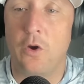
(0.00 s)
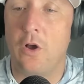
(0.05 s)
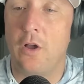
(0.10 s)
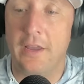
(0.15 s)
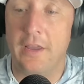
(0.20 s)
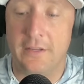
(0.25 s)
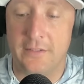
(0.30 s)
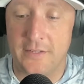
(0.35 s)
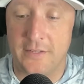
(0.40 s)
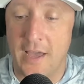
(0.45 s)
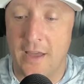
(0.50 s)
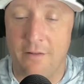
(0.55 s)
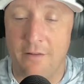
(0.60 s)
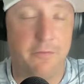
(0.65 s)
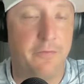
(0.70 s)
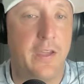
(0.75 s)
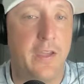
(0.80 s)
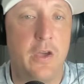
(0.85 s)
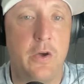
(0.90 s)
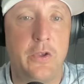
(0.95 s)
It's not a
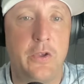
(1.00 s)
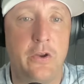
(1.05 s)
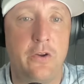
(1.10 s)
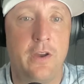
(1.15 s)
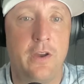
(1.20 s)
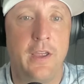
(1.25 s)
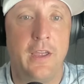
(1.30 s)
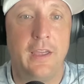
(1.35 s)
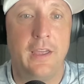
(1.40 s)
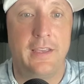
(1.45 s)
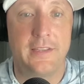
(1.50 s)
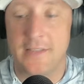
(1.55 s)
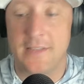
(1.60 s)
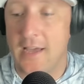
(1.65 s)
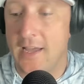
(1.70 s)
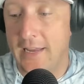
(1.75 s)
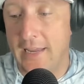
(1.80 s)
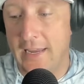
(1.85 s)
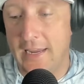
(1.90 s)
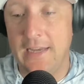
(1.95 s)
failure. It's
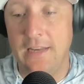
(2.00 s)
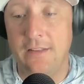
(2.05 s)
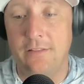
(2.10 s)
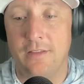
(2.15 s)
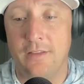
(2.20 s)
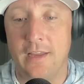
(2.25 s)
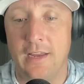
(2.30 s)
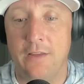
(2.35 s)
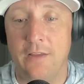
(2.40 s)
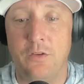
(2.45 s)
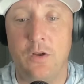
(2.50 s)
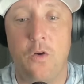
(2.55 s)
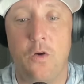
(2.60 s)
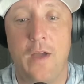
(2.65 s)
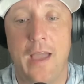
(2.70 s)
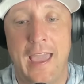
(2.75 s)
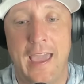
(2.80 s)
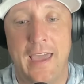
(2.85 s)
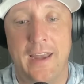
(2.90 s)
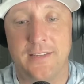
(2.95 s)
not anything if you
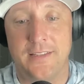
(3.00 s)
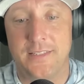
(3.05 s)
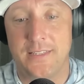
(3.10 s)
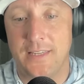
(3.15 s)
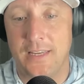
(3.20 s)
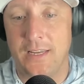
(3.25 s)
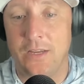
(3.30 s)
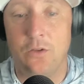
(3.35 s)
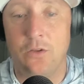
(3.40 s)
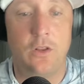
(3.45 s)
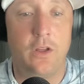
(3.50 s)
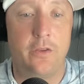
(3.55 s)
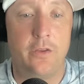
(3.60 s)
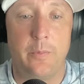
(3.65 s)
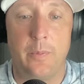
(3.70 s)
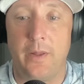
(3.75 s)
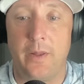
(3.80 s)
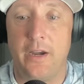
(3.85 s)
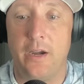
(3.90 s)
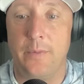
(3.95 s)
don't add a single other
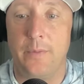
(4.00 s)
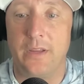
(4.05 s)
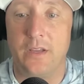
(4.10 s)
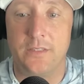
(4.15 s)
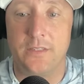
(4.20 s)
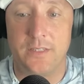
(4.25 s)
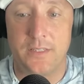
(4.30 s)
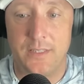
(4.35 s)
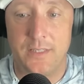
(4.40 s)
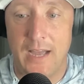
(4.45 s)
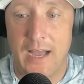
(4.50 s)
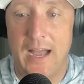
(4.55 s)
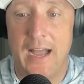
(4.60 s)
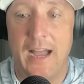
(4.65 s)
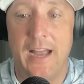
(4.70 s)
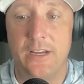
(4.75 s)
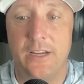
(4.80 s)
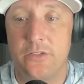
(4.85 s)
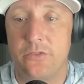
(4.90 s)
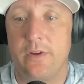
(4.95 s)
player because it's the
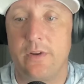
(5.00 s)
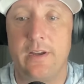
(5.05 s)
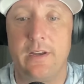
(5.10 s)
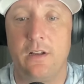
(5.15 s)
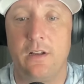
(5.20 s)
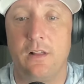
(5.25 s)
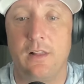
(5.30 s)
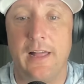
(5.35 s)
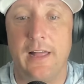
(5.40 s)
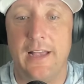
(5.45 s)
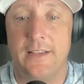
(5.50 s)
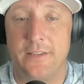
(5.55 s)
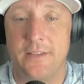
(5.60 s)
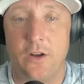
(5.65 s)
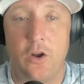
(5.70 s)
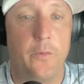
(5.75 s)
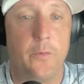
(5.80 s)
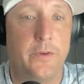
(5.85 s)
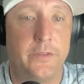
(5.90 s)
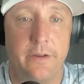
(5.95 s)
highest rated class that
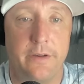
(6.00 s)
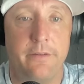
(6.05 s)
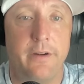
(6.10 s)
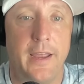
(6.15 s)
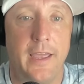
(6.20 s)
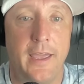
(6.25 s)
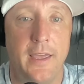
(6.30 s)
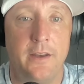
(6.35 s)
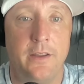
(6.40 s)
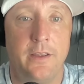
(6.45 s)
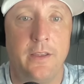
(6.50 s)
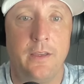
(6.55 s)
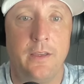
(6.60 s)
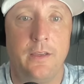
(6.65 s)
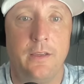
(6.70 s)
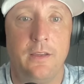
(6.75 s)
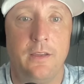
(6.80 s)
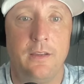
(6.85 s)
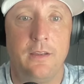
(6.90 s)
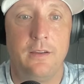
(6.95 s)
Auburn's ever had.
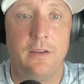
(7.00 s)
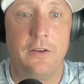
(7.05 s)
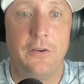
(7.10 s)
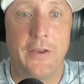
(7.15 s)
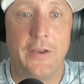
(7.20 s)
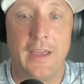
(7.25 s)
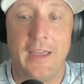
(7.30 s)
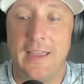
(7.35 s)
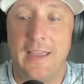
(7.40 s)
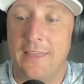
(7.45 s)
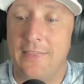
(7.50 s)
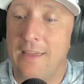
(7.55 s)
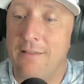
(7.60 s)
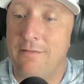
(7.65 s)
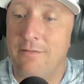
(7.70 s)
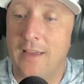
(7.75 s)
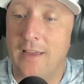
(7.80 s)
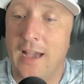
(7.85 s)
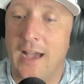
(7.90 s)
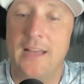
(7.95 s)
Okay. And
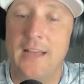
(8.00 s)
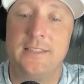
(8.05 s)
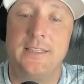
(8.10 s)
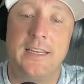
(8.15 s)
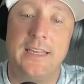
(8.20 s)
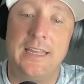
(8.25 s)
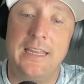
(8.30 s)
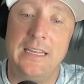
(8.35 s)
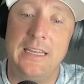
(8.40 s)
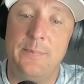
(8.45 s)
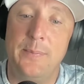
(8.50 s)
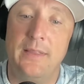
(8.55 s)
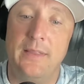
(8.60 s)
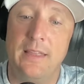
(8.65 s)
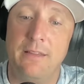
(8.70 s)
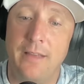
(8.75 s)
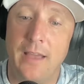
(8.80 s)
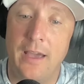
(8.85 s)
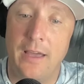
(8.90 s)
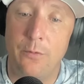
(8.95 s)
they've got to keep it.
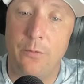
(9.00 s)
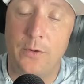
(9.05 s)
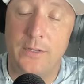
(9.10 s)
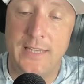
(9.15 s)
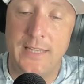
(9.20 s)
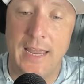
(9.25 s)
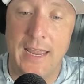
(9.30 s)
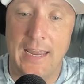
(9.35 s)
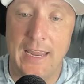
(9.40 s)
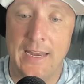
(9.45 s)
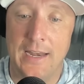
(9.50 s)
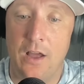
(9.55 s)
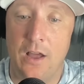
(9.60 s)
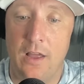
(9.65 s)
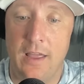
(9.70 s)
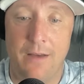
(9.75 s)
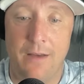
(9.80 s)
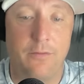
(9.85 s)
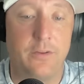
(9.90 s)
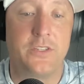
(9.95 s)
They've got to retain
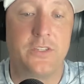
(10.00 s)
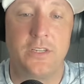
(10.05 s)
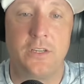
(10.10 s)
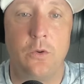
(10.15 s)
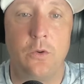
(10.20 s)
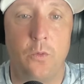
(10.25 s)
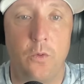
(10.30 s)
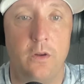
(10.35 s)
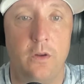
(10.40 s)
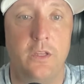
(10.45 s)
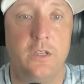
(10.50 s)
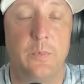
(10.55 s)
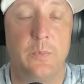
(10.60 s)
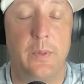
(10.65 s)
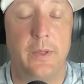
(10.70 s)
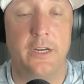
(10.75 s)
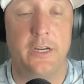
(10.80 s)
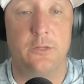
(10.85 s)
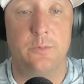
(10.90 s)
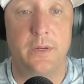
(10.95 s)
every single one of these
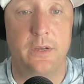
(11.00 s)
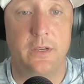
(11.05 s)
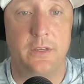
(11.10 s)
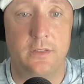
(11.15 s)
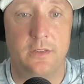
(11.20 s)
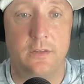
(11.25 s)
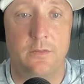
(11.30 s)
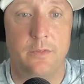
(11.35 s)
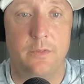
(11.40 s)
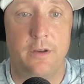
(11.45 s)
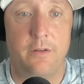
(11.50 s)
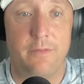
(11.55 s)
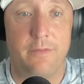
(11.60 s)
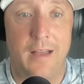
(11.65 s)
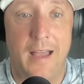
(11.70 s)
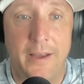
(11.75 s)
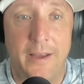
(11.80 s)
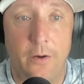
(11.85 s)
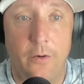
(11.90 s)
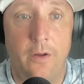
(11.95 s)
players because they're
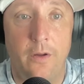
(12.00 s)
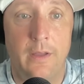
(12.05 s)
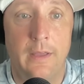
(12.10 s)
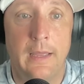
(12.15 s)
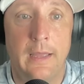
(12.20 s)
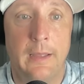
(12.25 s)
vital